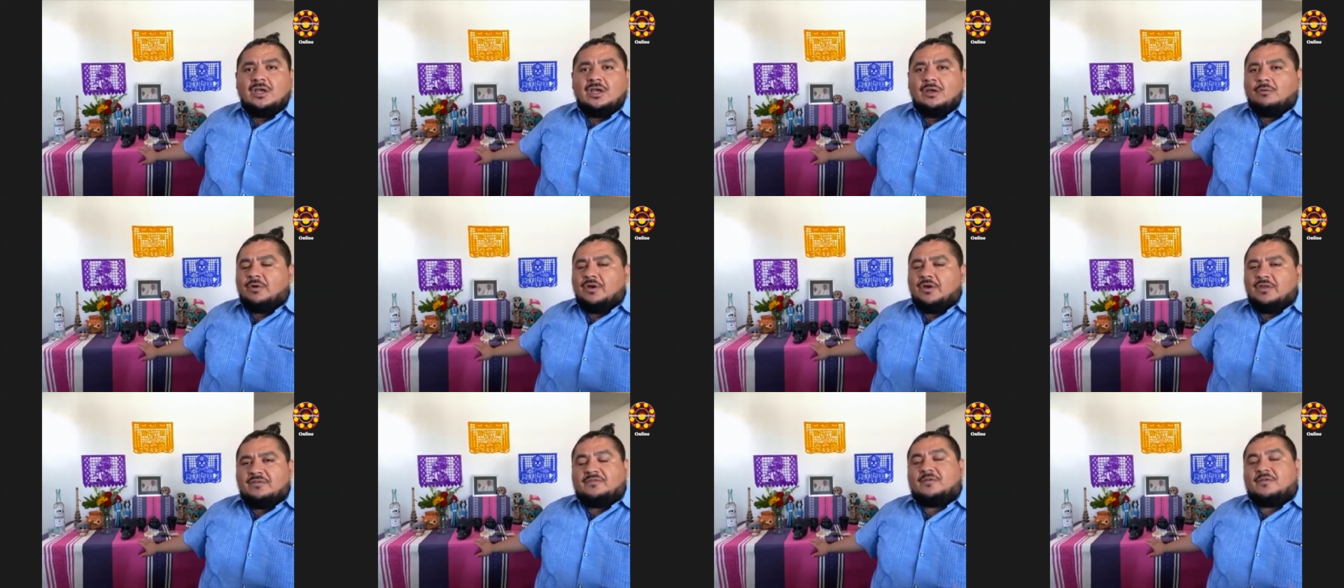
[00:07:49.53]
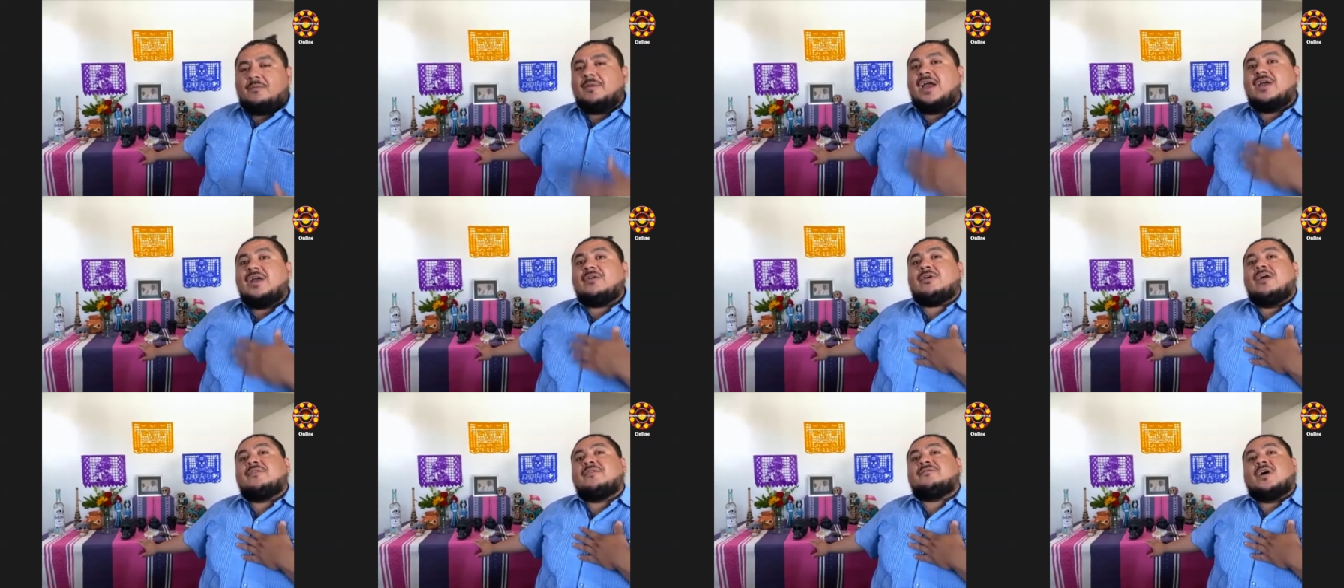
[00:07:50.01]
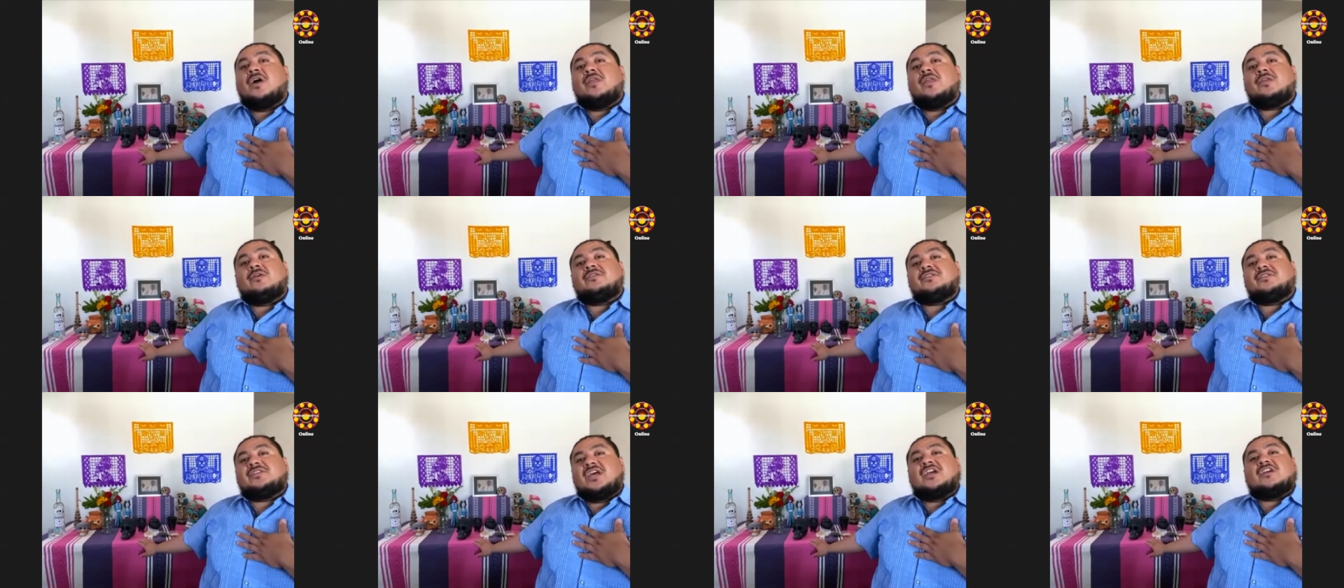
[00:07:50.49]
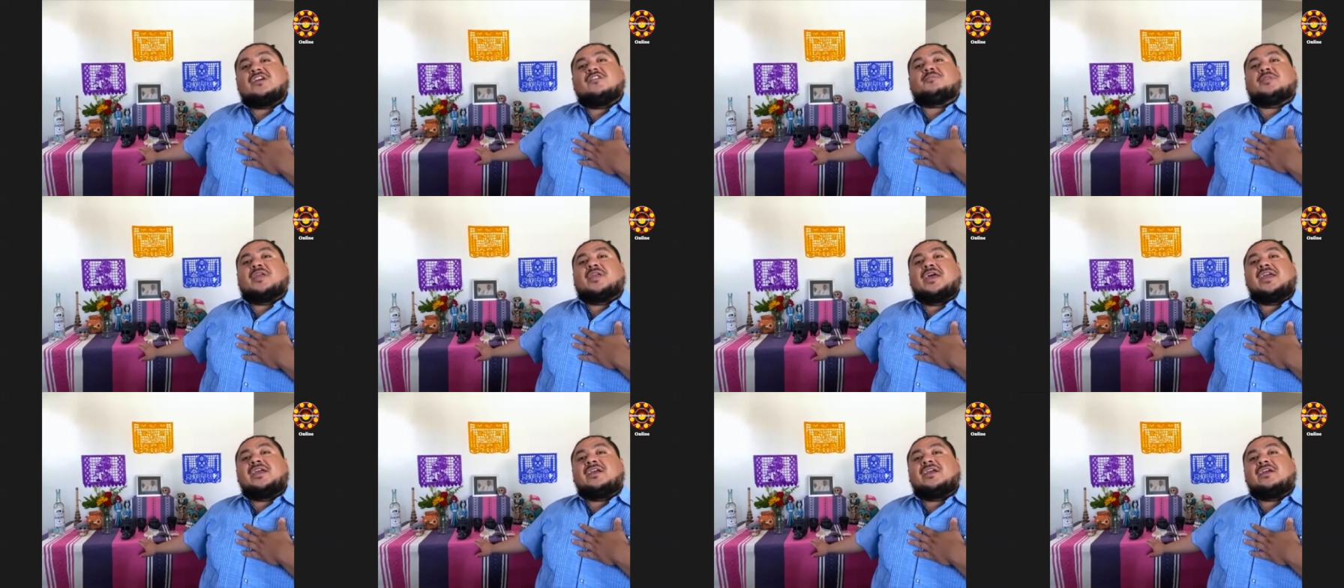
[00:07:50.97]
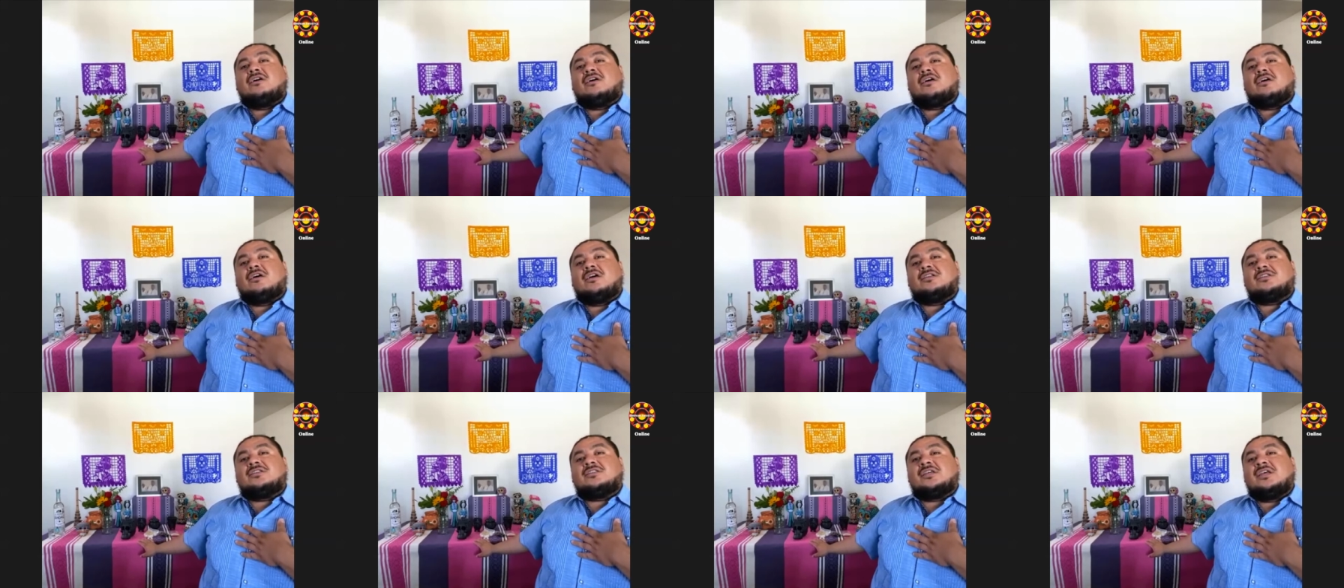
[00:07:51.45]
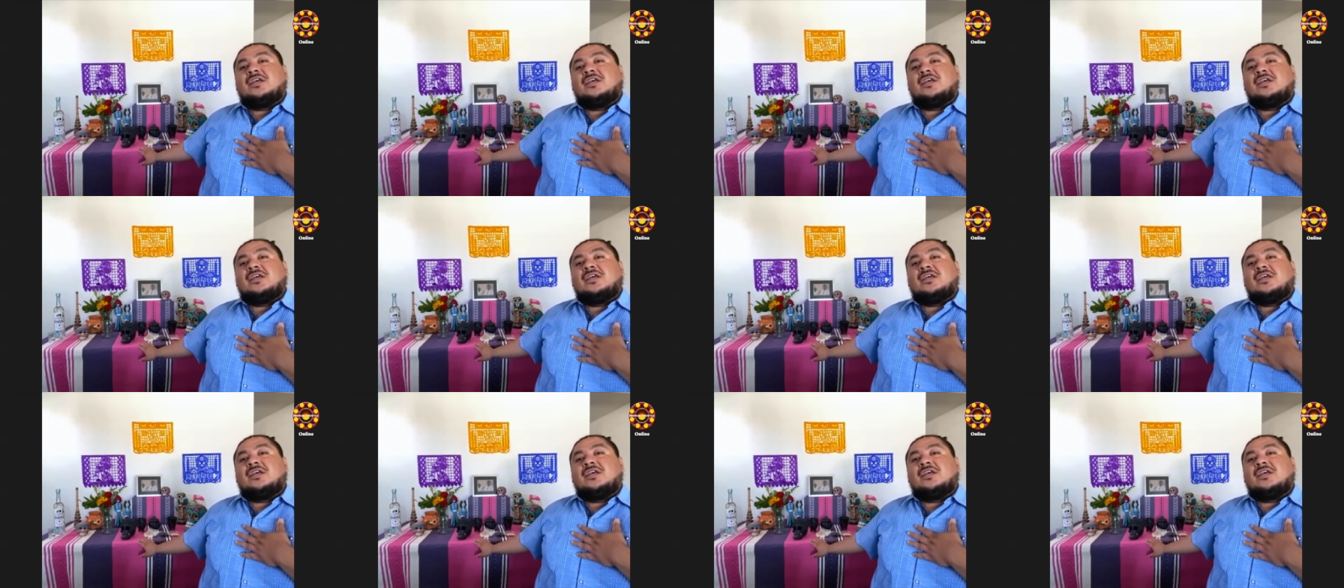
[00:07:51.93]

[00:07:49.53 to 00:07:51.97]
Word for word: whether for my grandfather, a deck of playing cards.